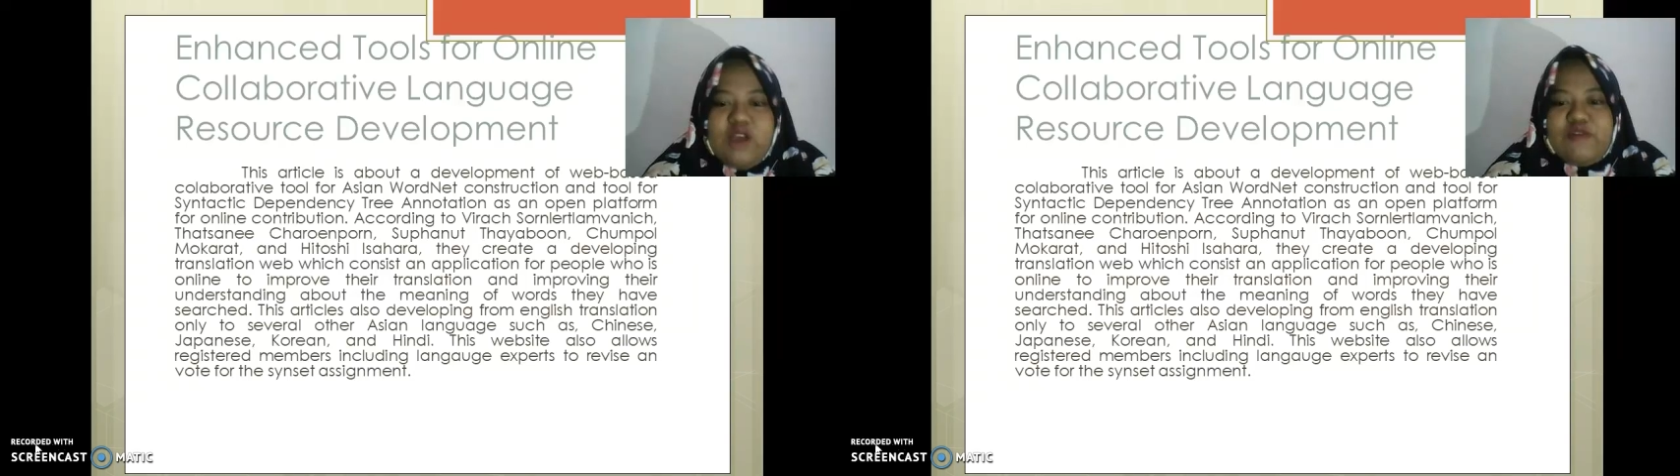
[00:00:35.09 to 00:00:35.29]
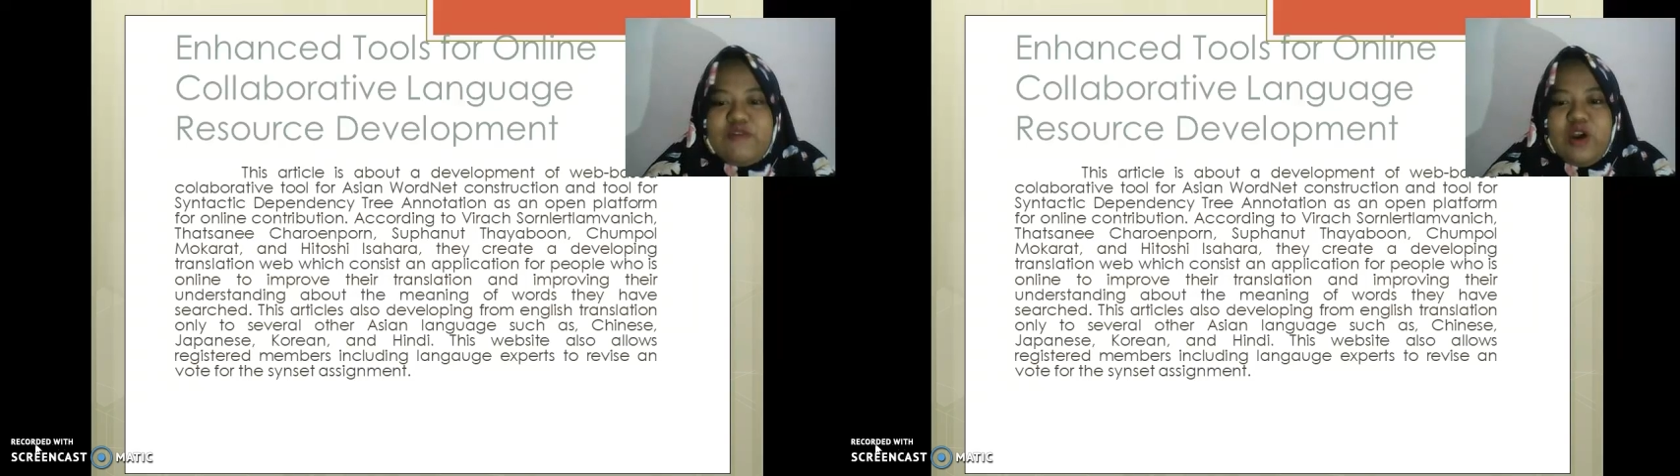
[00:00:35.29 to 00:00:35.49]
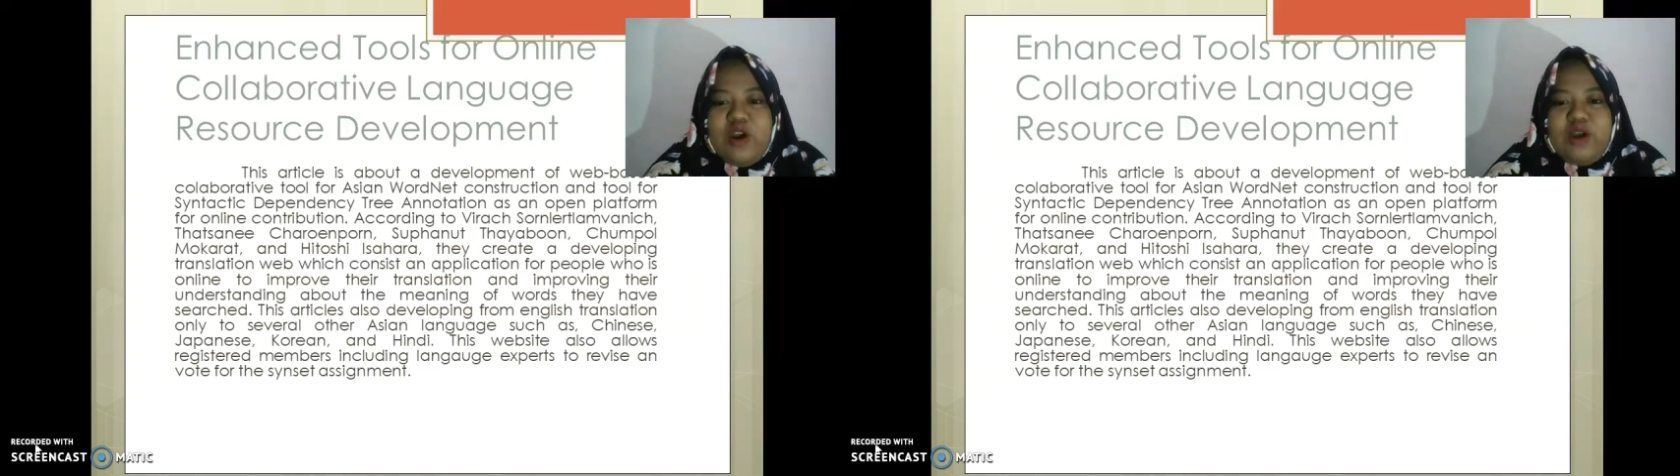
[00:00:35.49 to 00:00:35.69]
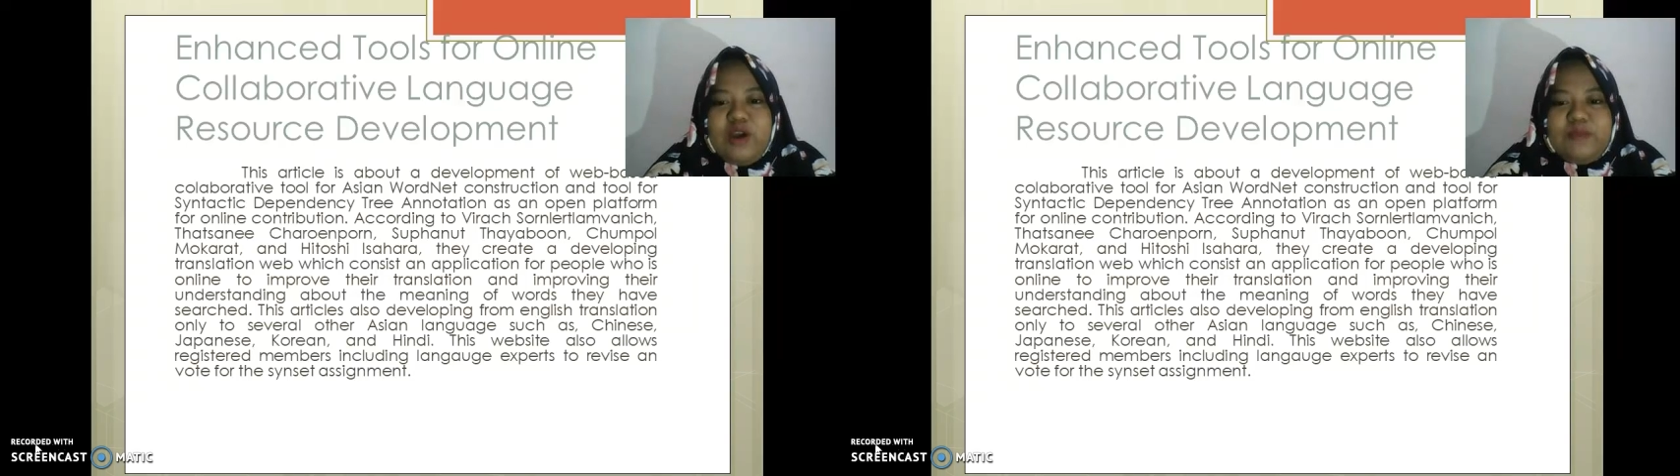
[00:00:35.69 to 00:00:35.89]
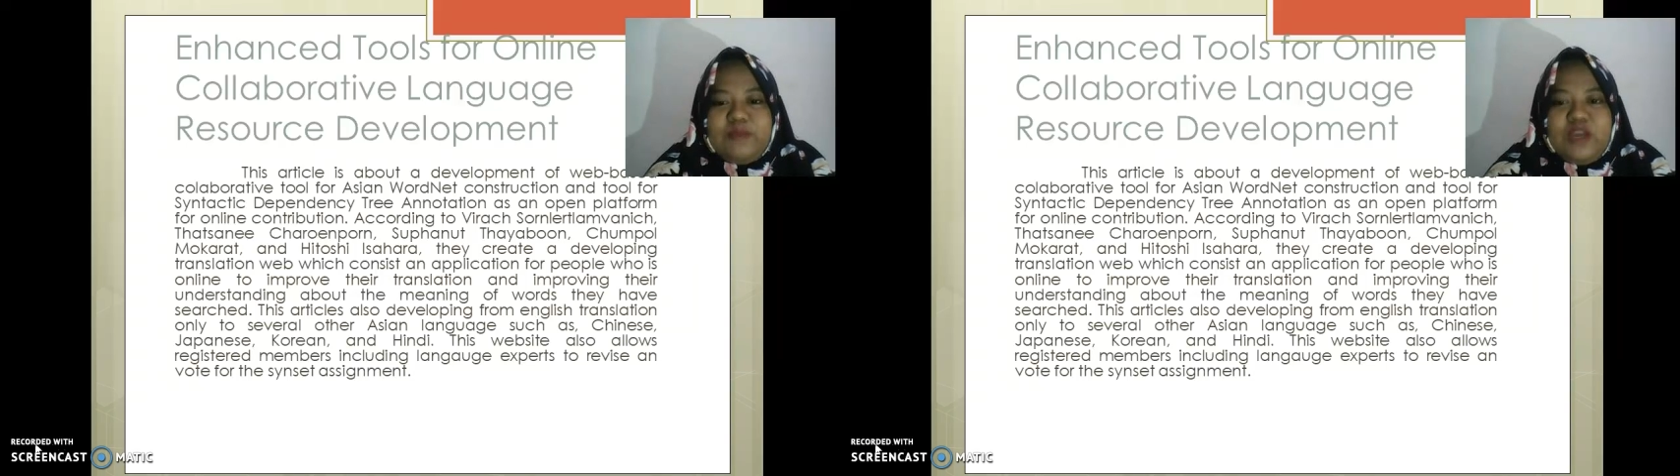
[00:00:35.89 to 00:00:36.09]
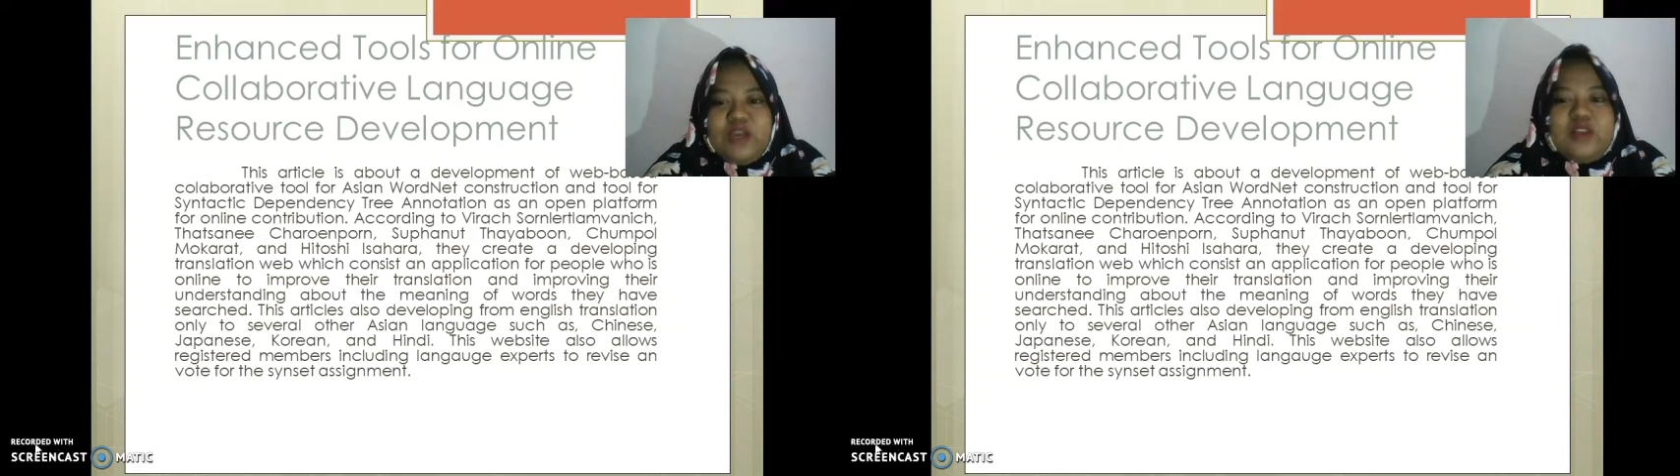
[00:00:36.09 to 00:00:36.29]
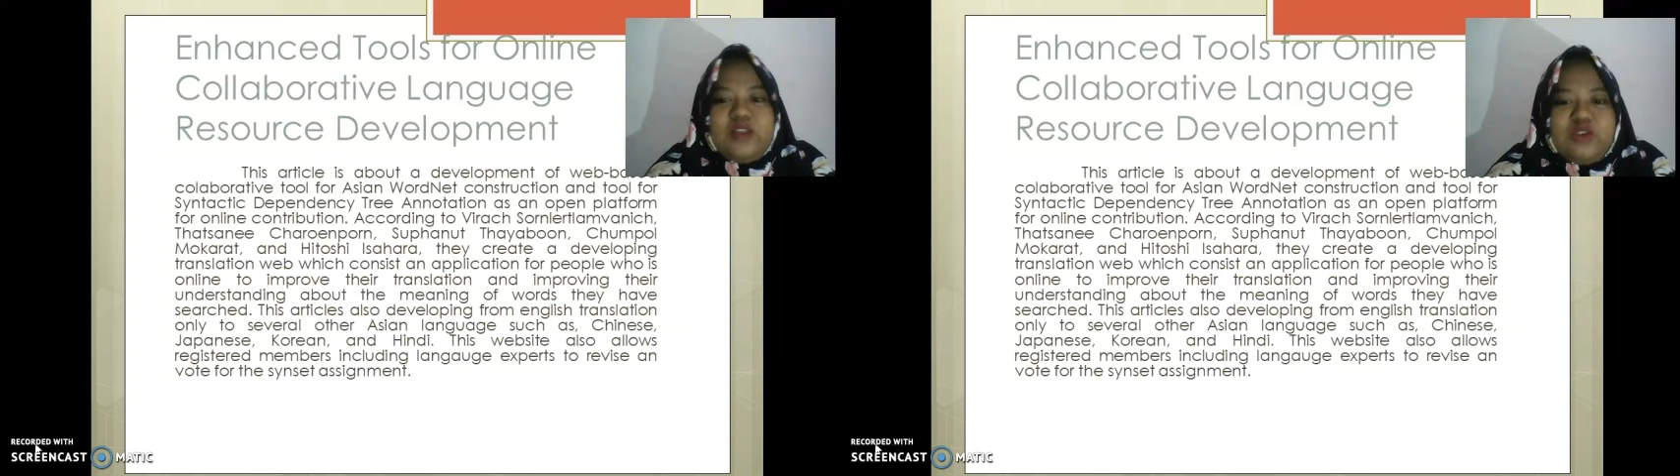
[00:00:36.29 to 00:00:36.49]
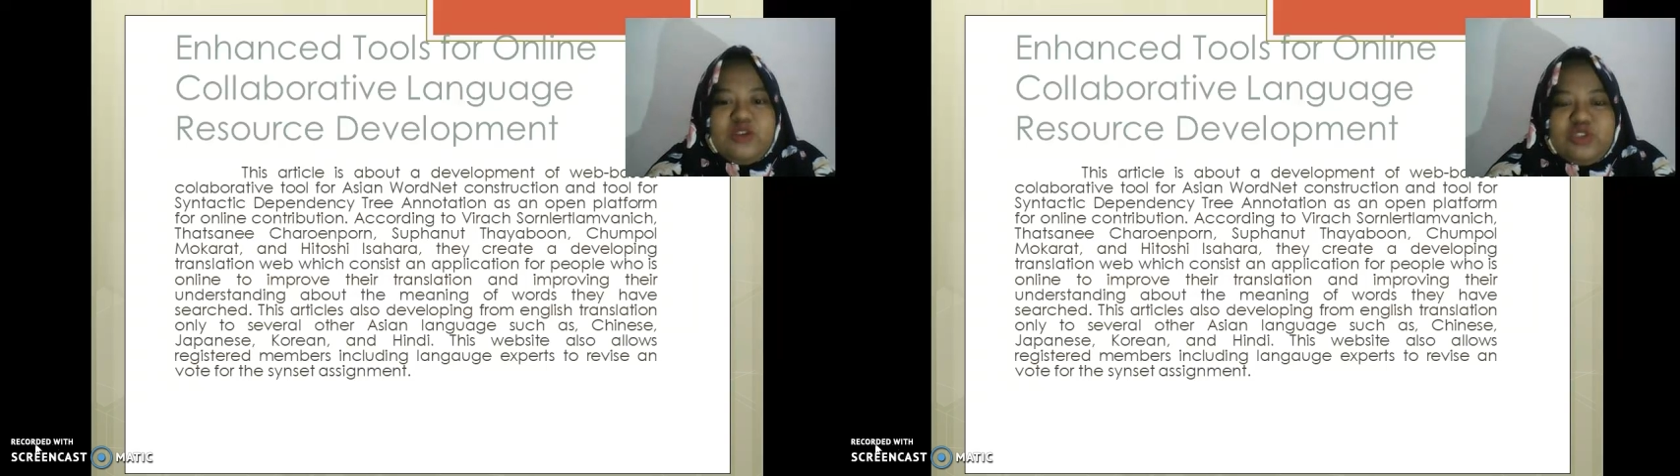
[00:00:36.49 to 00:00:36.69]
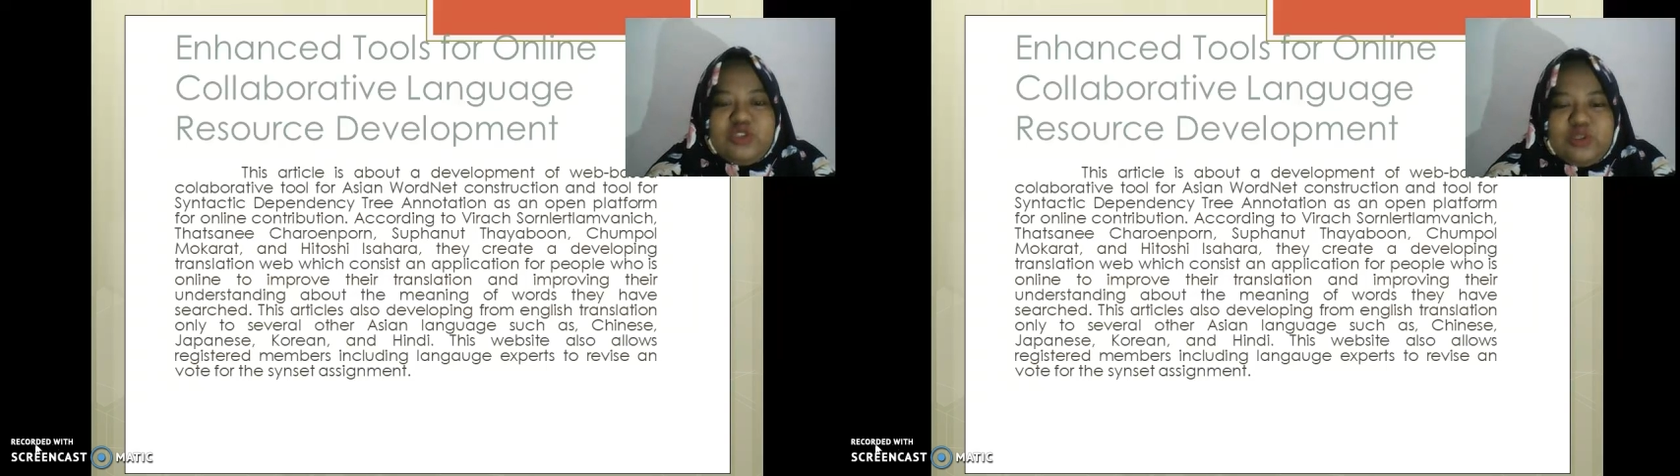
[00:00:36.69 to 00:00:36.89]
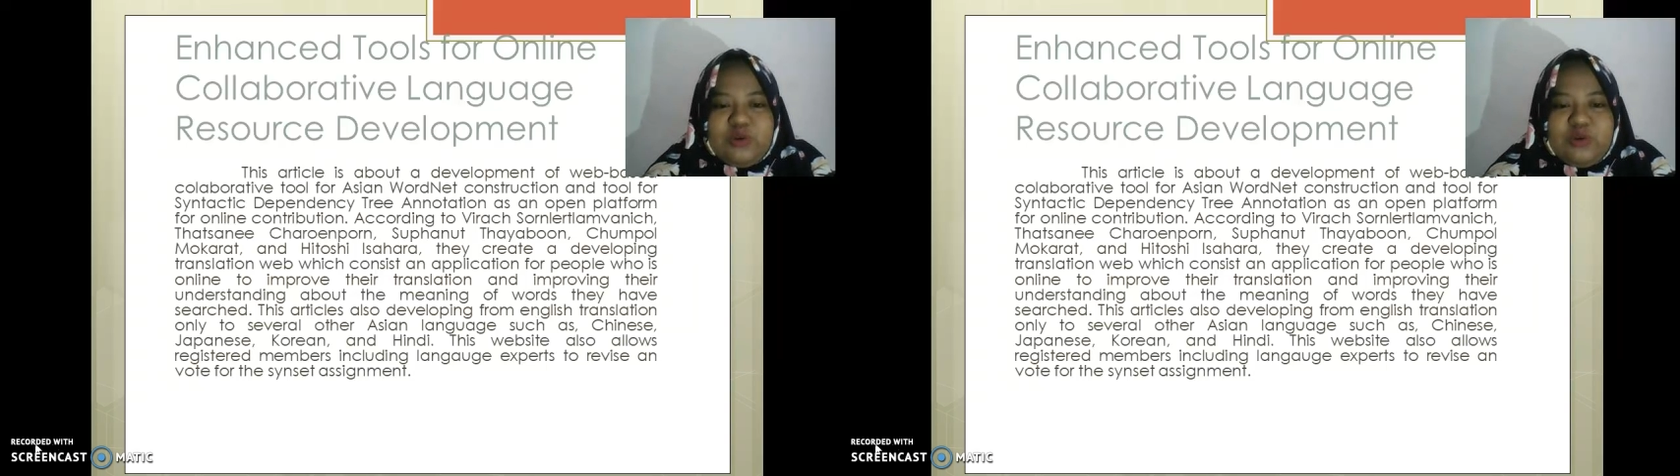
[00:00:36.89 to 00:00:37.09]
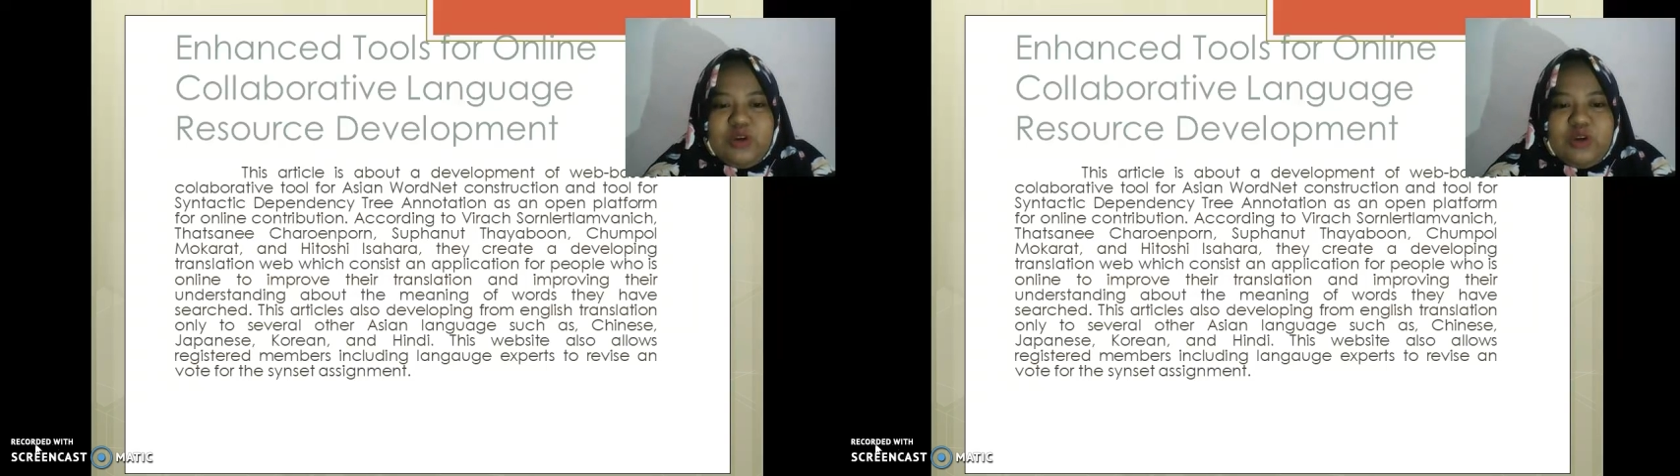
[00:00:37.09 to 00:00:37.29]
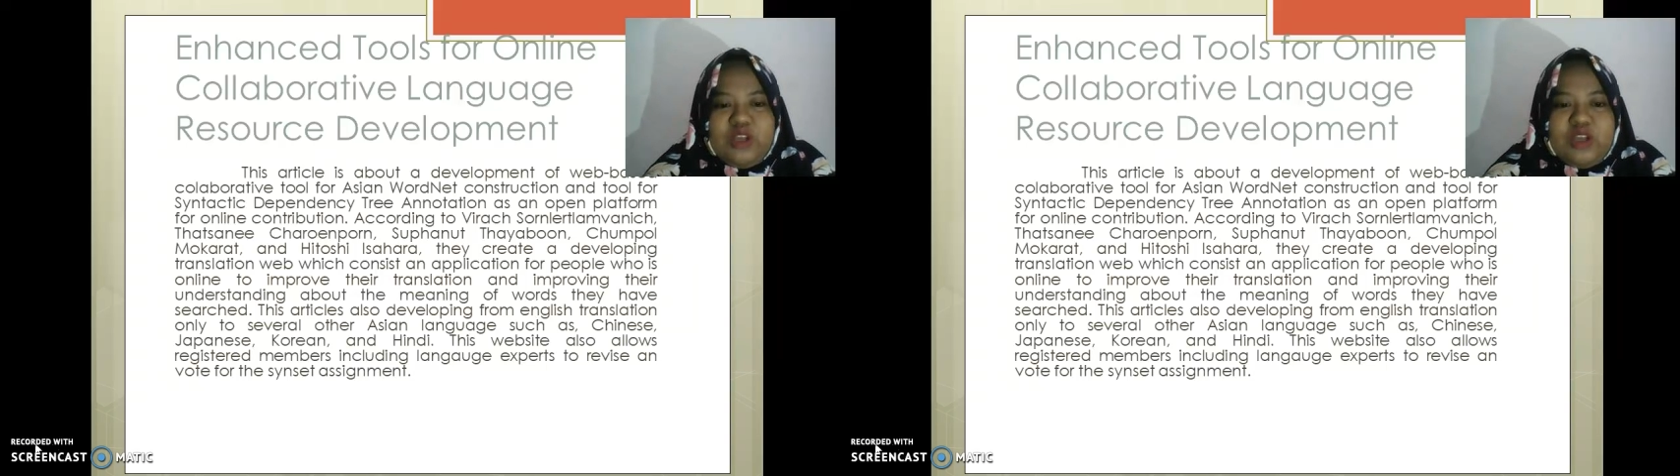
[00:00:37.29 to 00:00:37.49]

from English to